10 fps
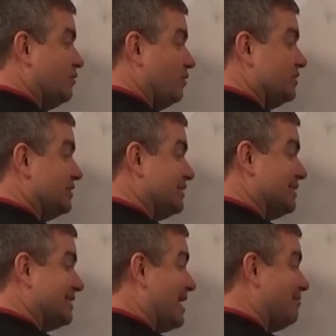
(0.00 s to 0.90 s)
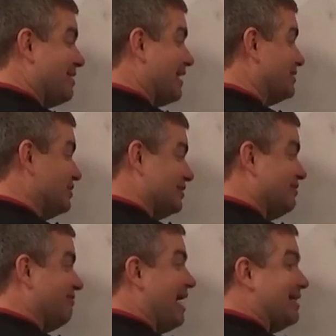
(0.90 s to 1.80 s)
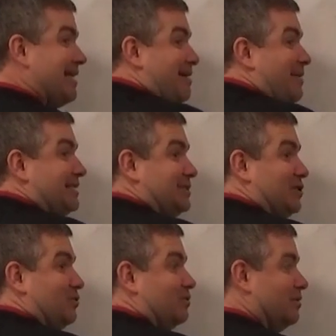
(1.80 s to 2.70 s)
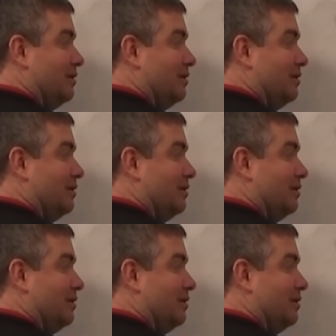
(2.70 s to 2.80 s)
which is the same thing as just dividing that by 2.